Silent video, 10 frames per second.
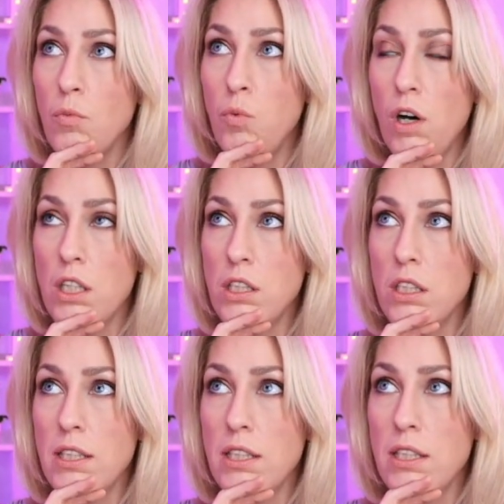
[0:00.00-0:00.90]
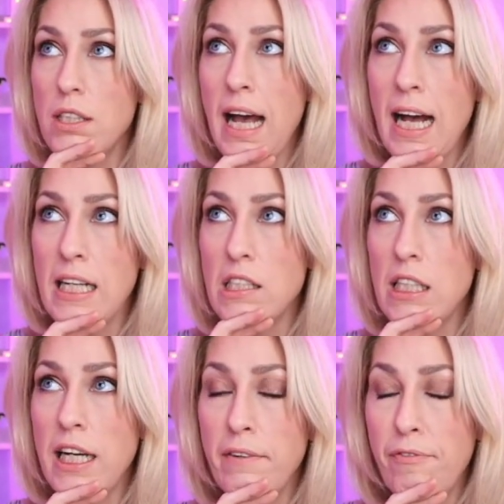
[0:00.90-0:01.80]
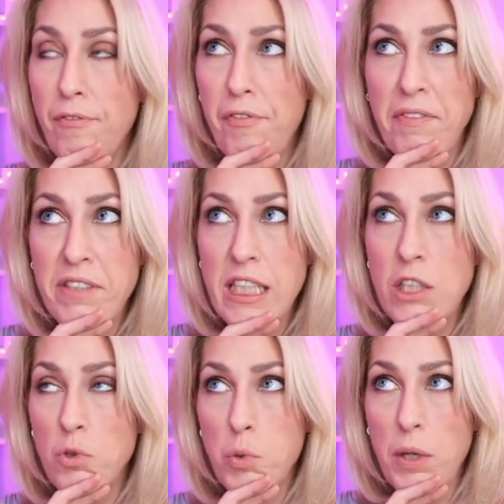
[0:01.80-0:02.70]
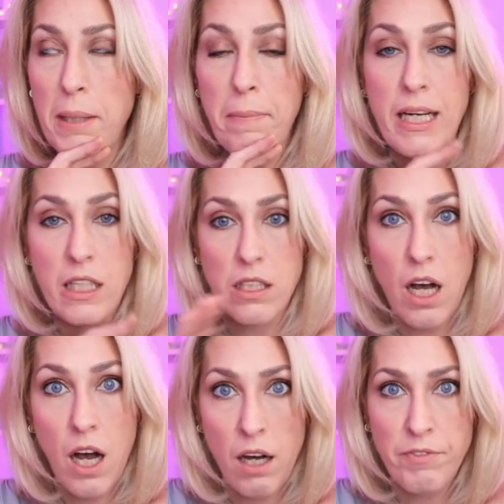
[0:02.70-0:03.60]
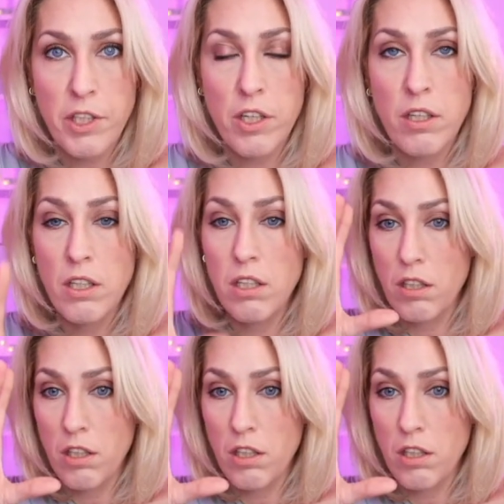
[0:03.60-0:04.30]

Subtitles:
was that like 15 or 20 minutes after